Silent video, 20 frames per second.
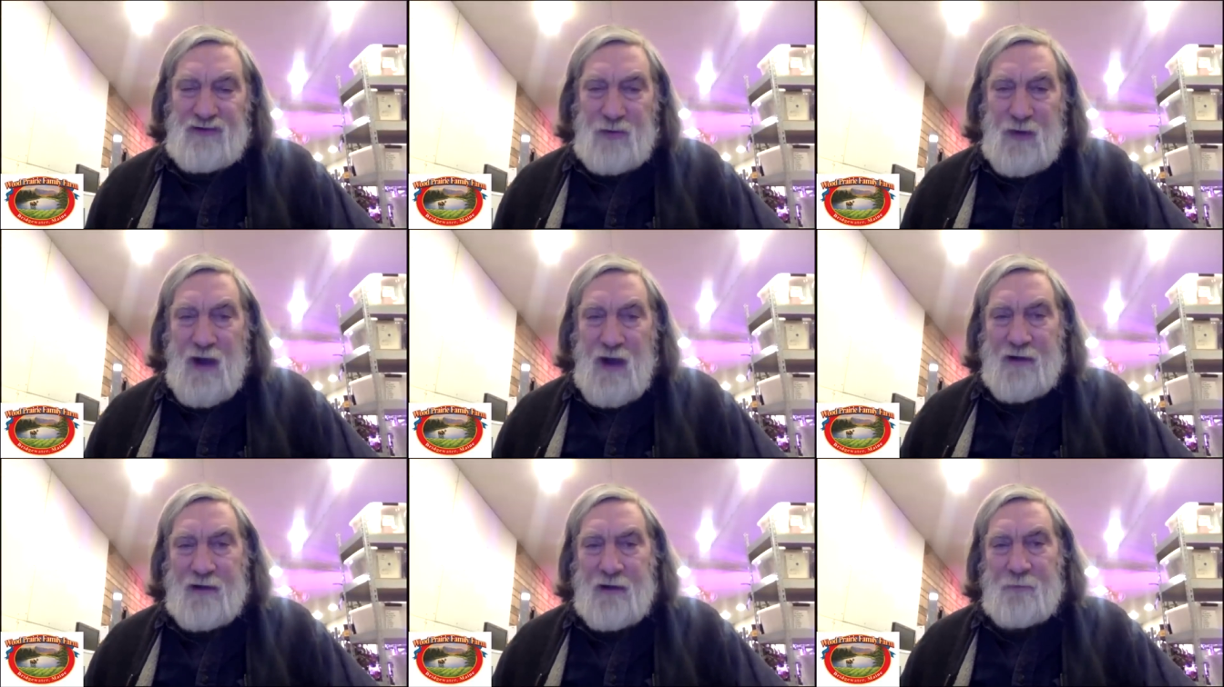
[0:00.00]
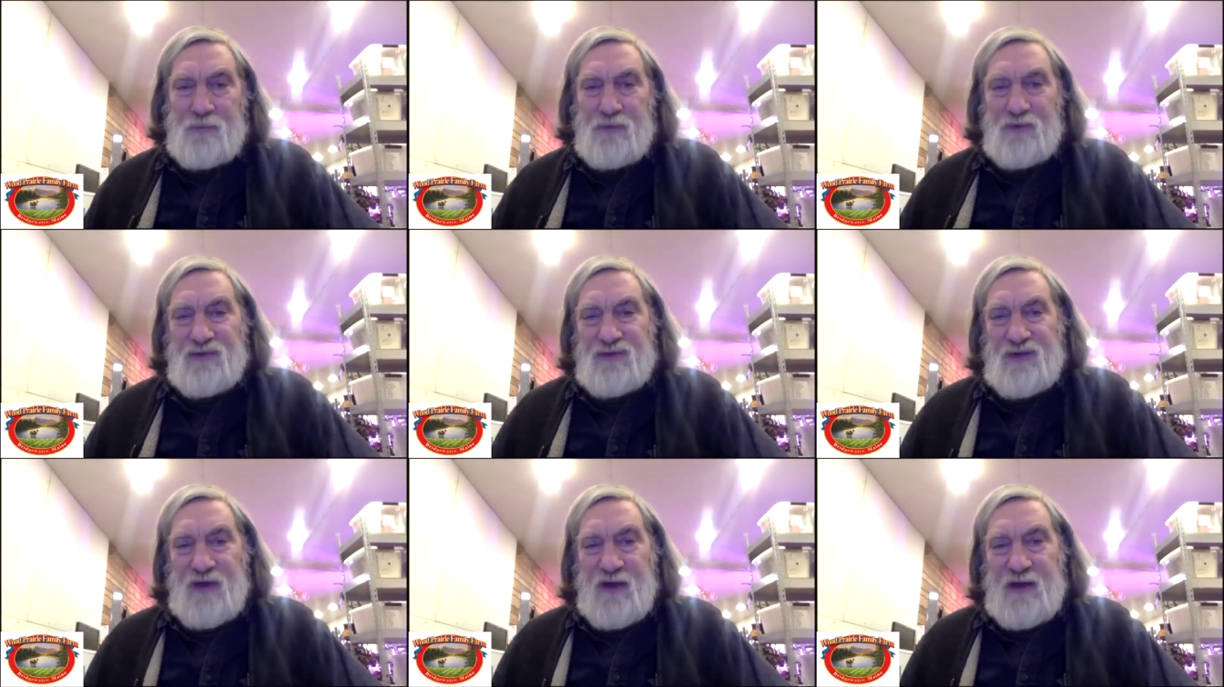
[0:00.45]
green
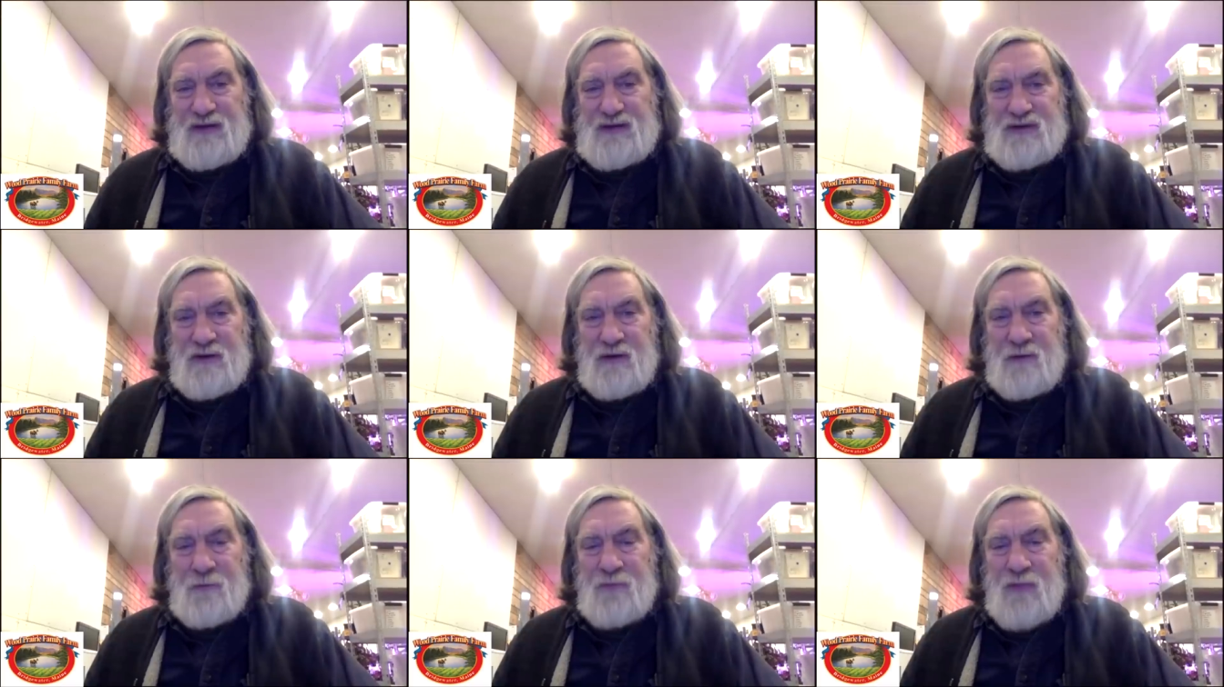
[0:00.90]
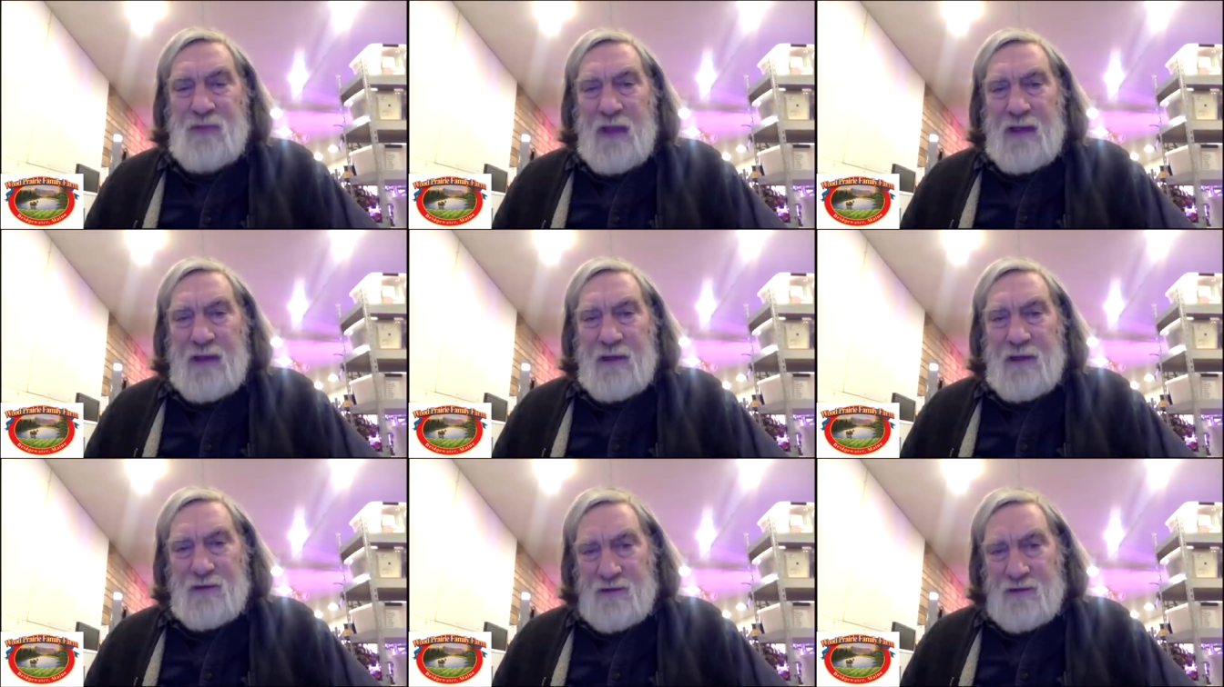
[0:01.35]
sprouting
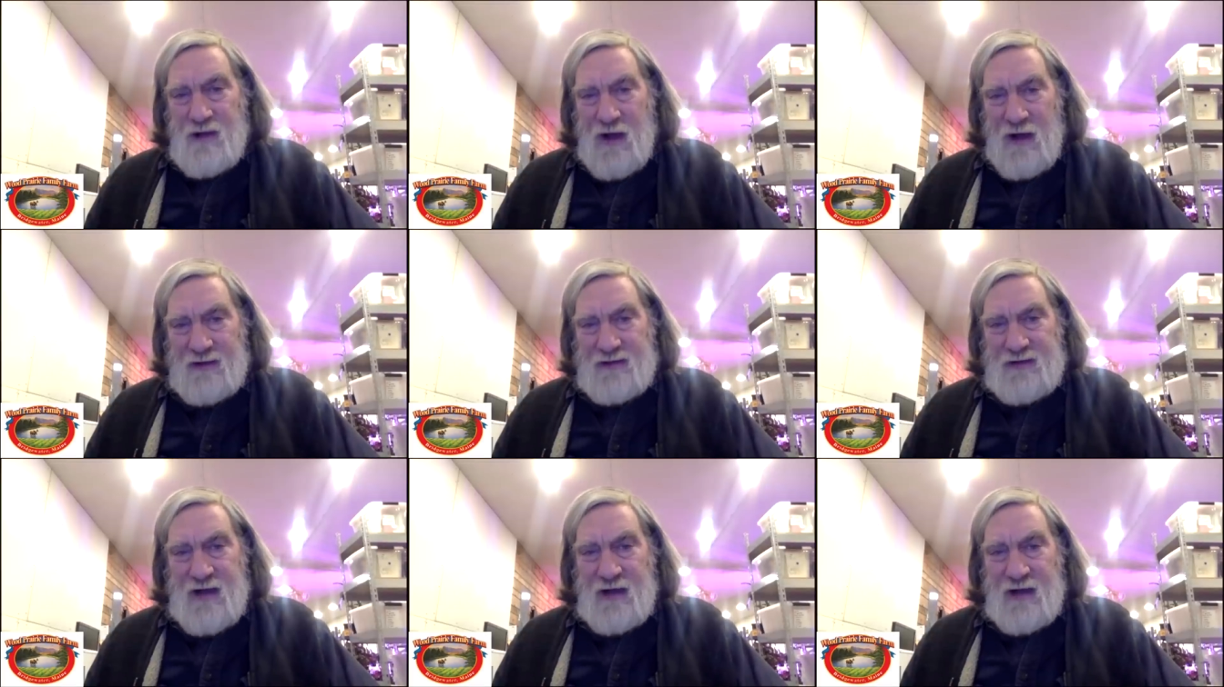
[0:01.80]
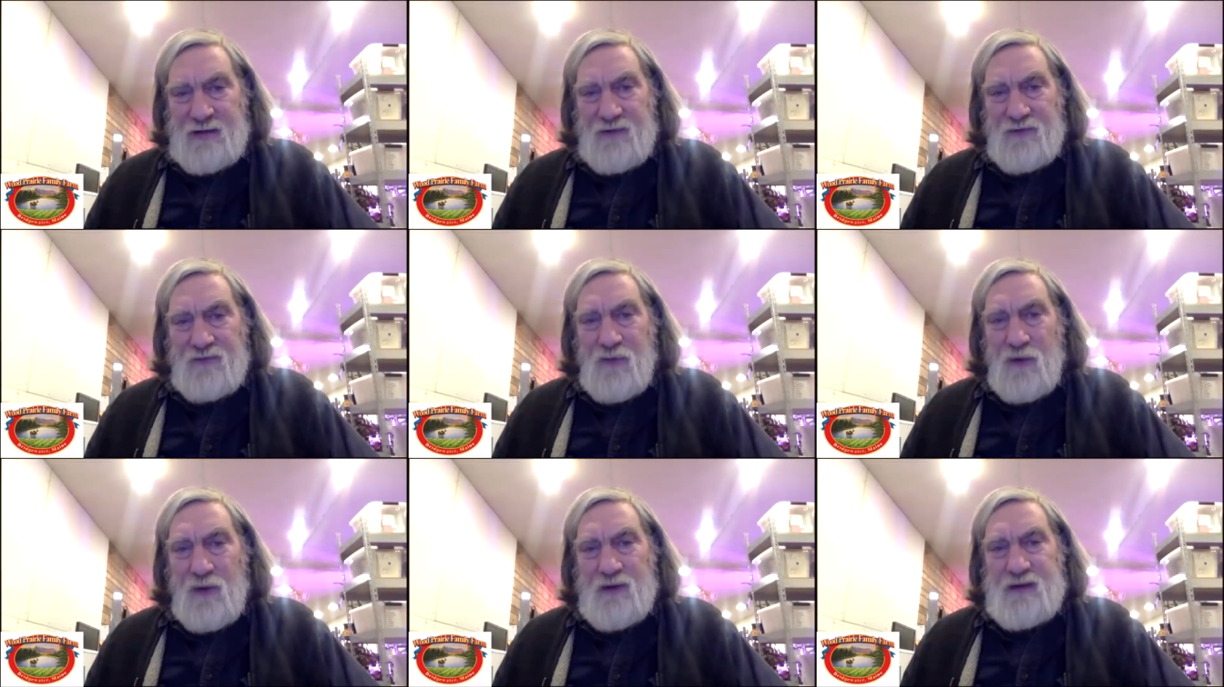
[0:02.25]
procedure, it'll
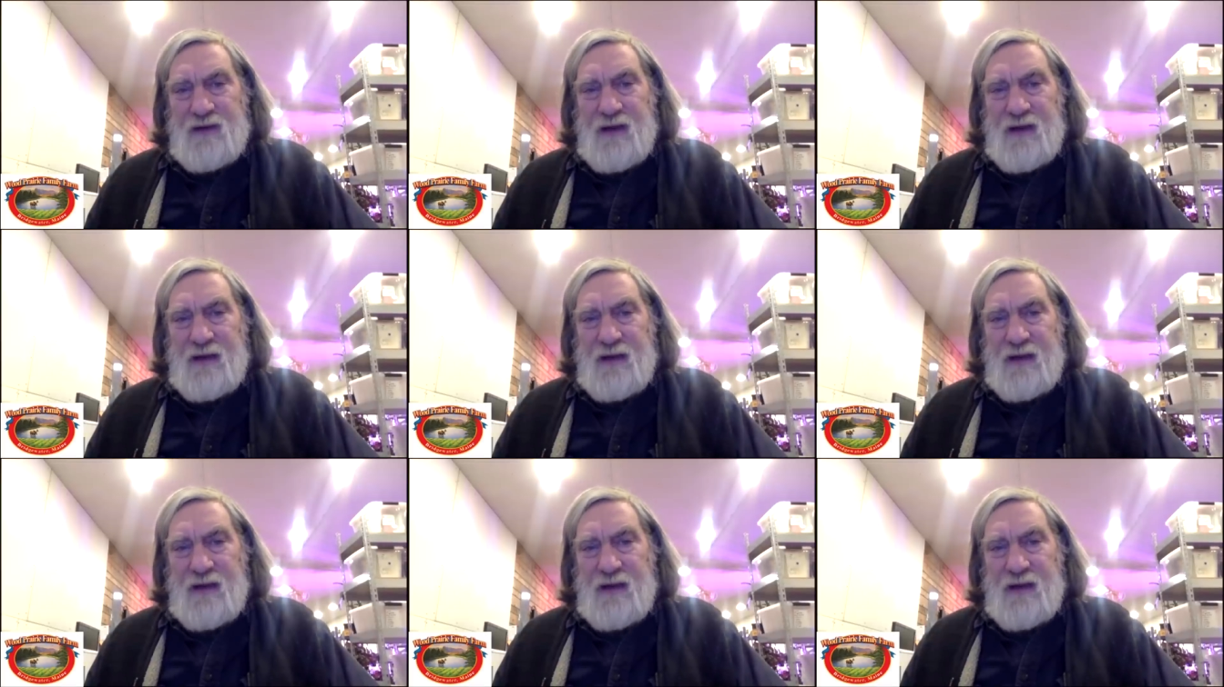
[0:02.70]
cut 10 to